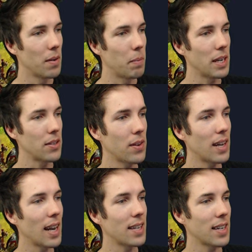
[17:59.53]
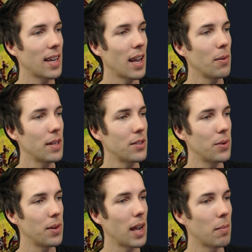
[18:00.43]
Based classic A O E
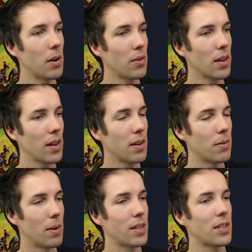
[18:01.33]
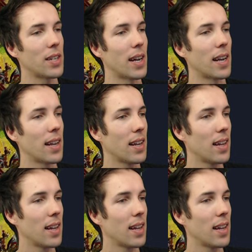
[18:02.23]
two game mode, Regicide.